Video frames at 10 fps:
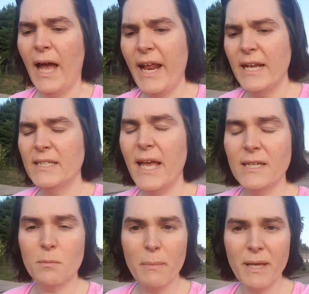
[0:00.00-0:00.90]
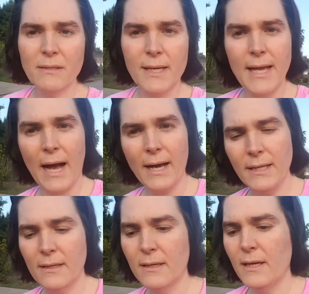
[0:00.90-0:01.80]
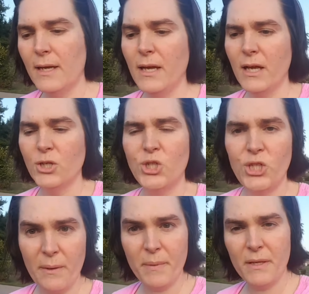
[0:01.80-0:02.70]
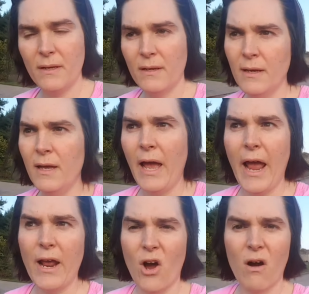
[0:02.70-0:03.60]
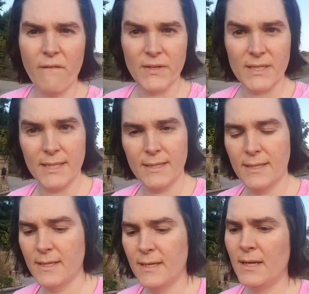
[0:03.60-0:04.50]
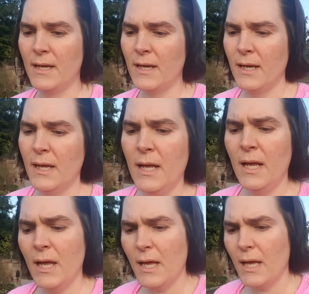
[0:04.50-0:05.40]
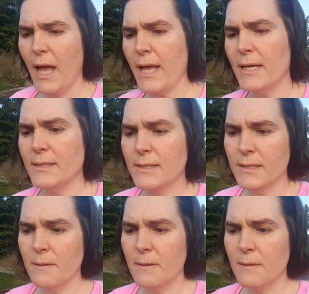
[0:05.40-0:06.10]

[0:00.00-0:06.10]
And it takes men to guide it, shape it, and harvest it. And